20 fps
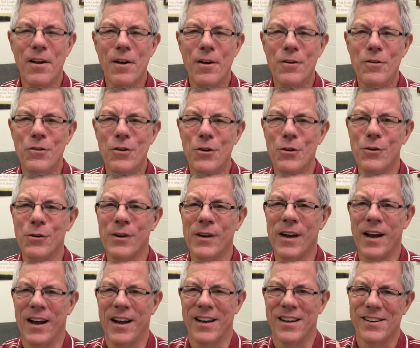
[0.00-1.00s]
you and
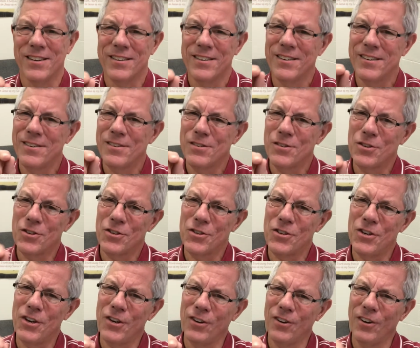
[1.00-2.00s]
I
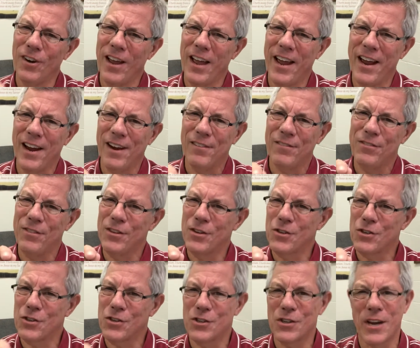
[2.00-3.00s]
still have the
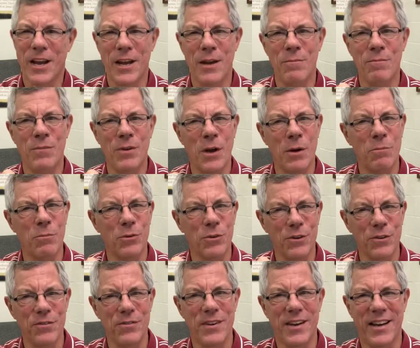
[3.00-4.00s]
same number
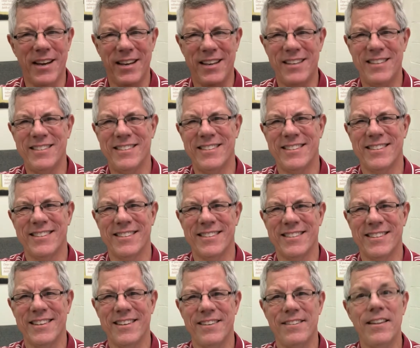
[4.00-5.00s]
of days
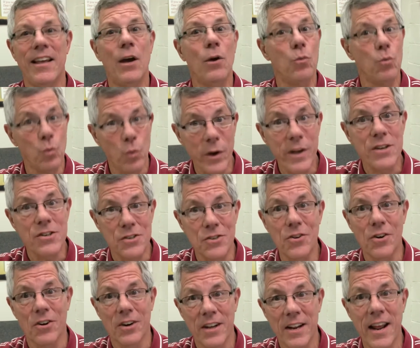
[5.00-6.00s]
that we
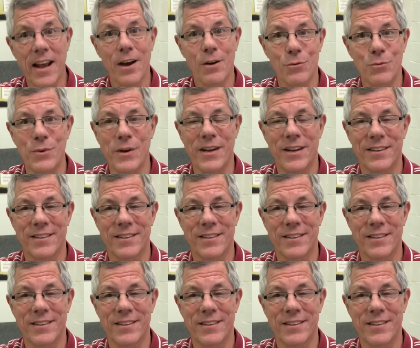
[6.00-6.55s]
started out with.